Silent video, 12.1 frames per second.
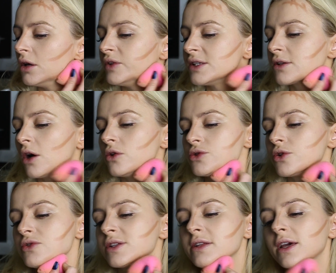This
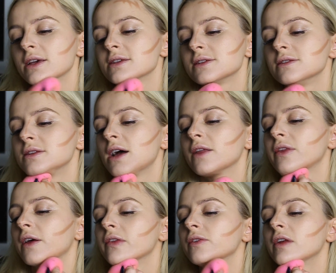contour stick is not
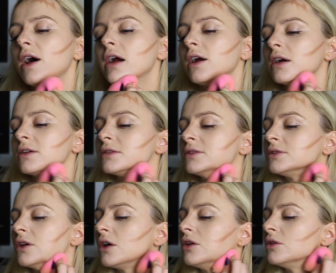that dark,
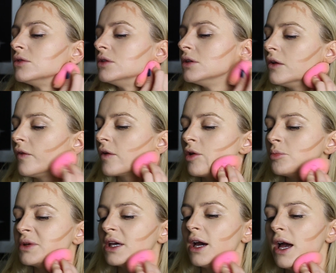so there won't
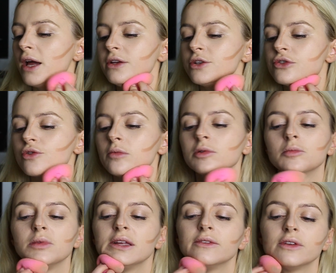be any trouble
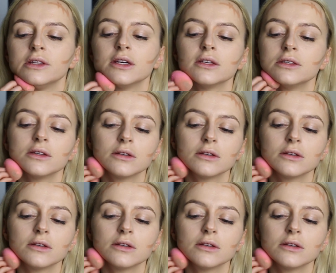blending it.